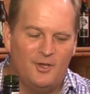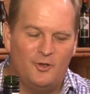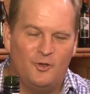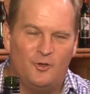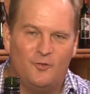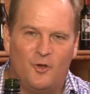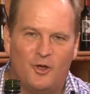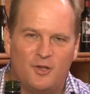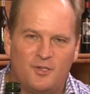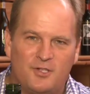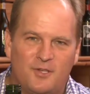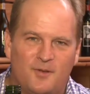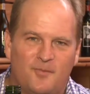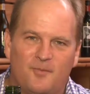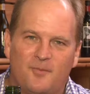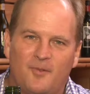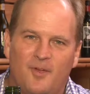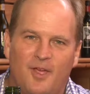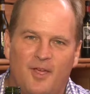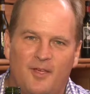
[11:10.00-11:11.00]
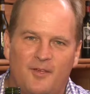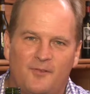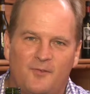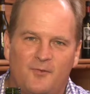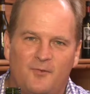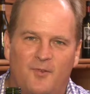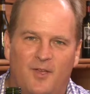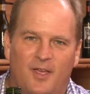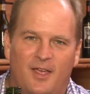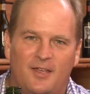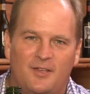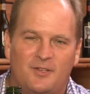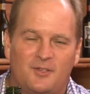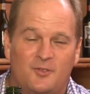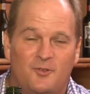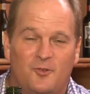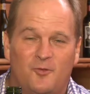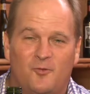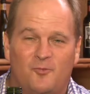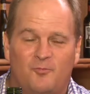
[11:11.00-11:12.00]
you've got some
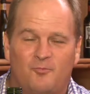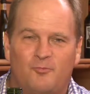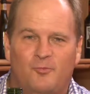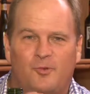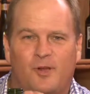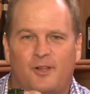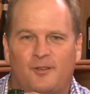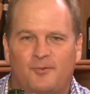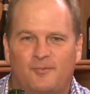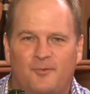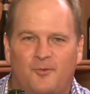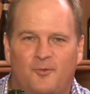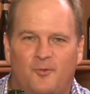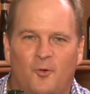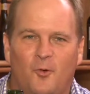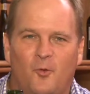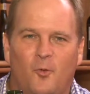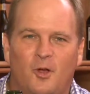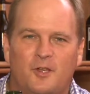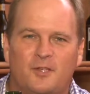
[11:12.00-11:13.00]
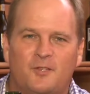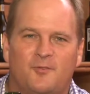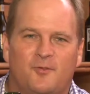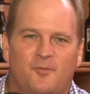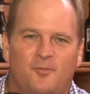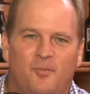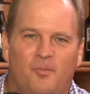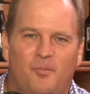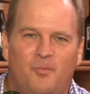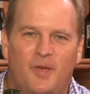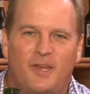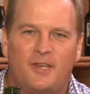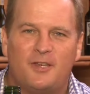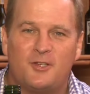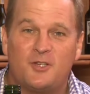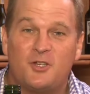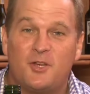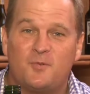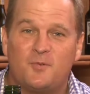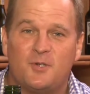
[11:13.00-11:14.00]
sort of, well, for want of better
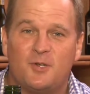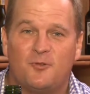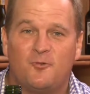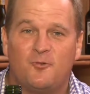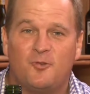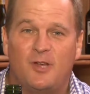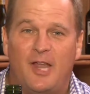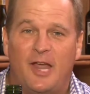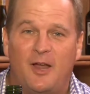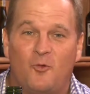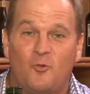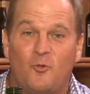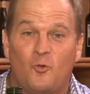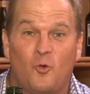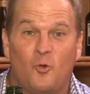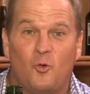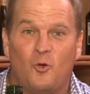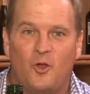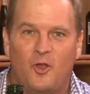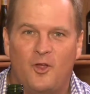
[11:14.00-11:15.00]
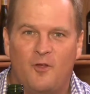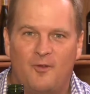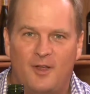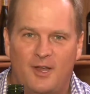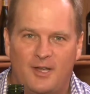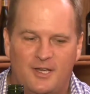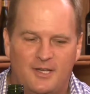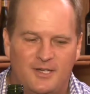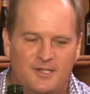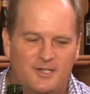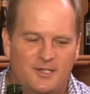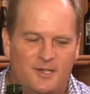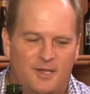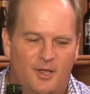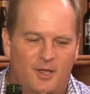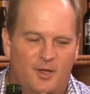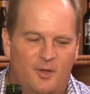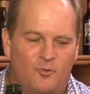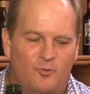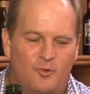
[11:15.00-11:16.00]
description, like raw nerve endings,
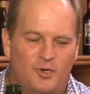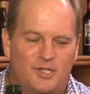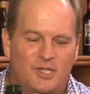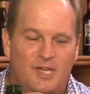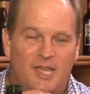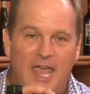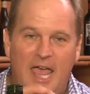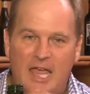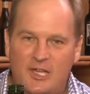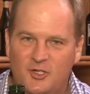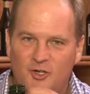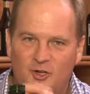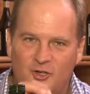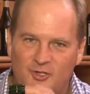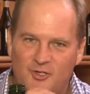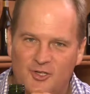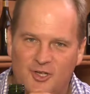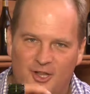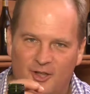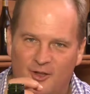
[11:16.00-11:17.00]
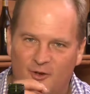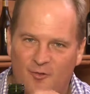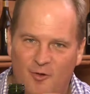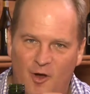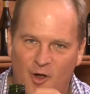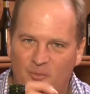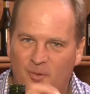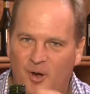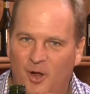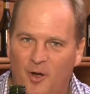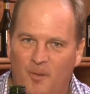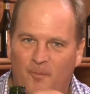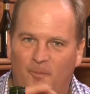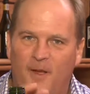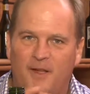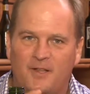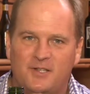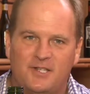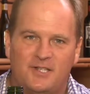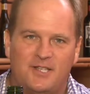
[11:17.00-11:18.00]
which catch onto the aroma
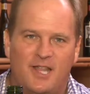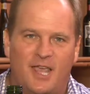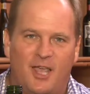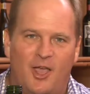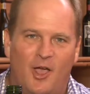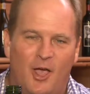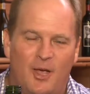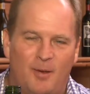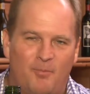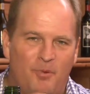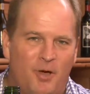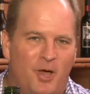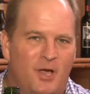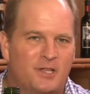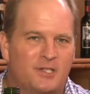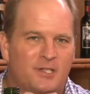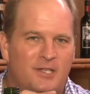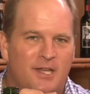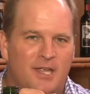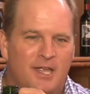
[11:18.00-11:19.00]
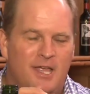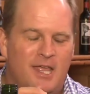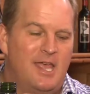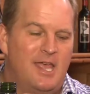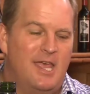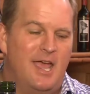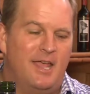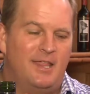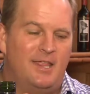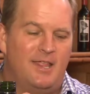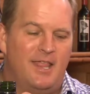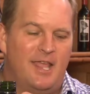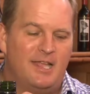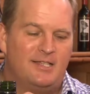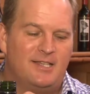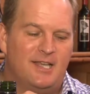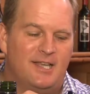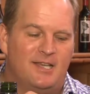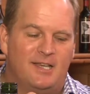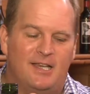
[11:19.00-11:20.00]
compounds as they're going past. And then they
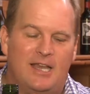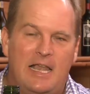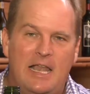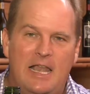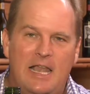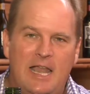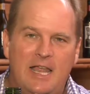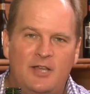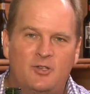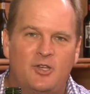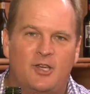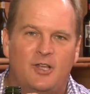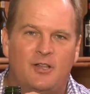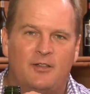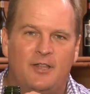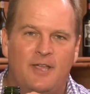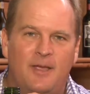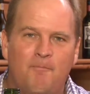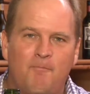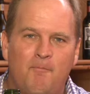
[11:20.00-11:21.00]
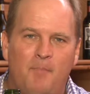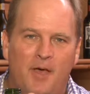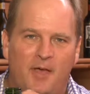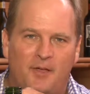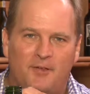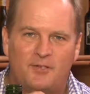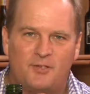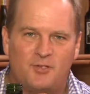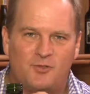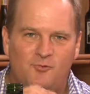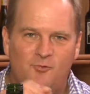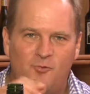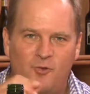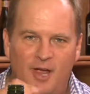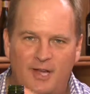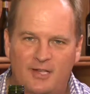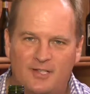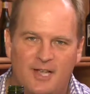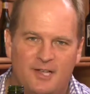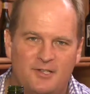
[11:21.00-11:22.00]
send an electrical impulse
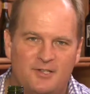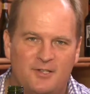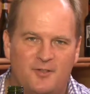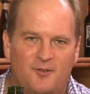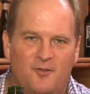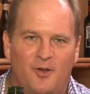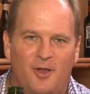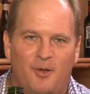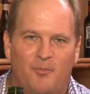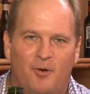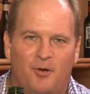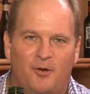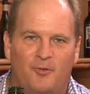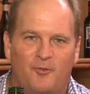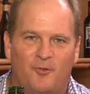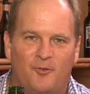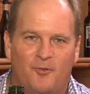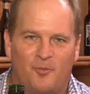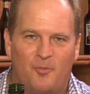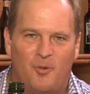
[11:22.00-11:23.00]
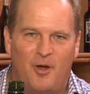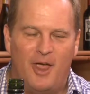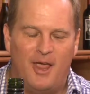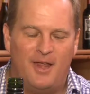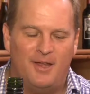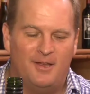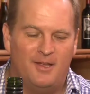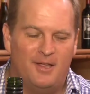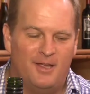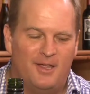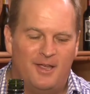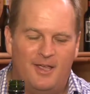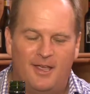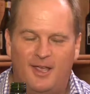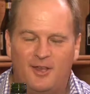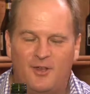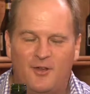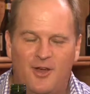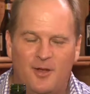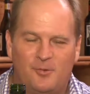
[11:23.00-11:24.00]
right down to the very bottom of your brain,
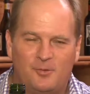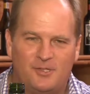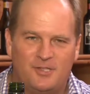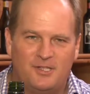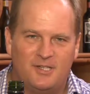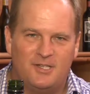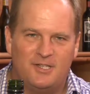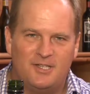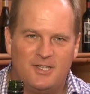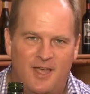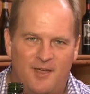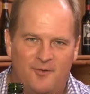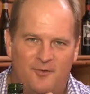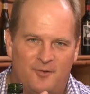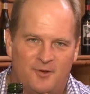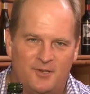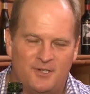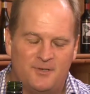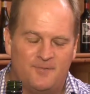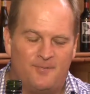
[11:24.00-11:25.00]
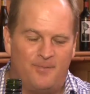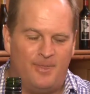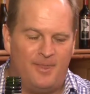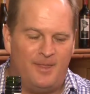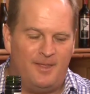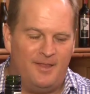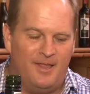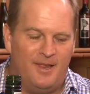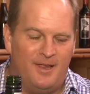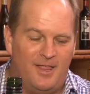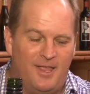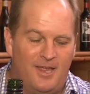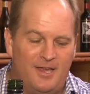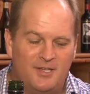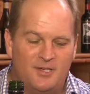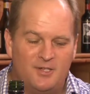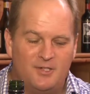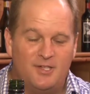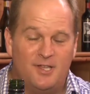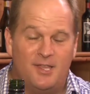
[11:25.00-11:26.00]
and you're able to decipher it. And now the
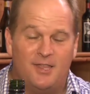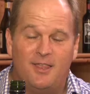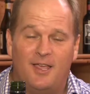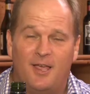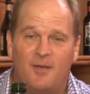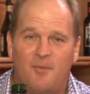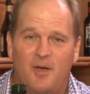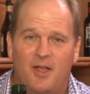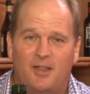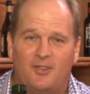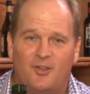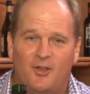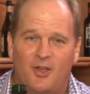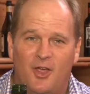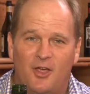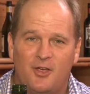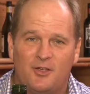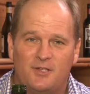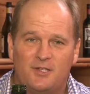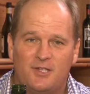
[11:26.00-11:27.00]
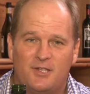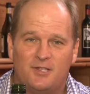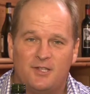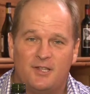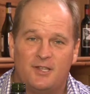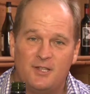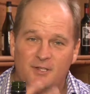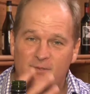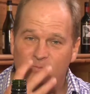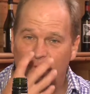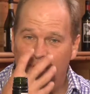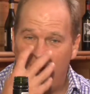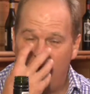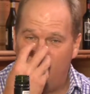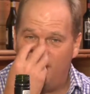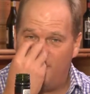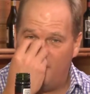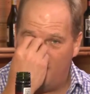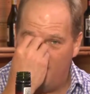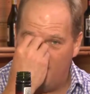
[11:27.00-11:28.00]
interesting thing about the nose is that this
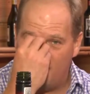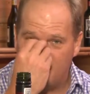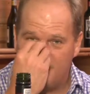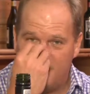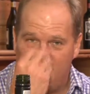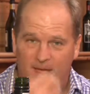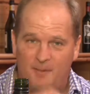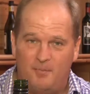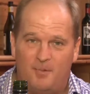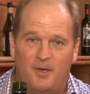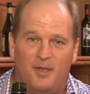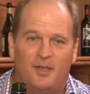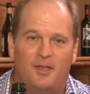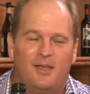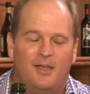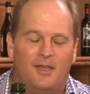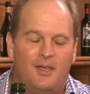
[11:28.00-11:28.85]
part of the nose, the upper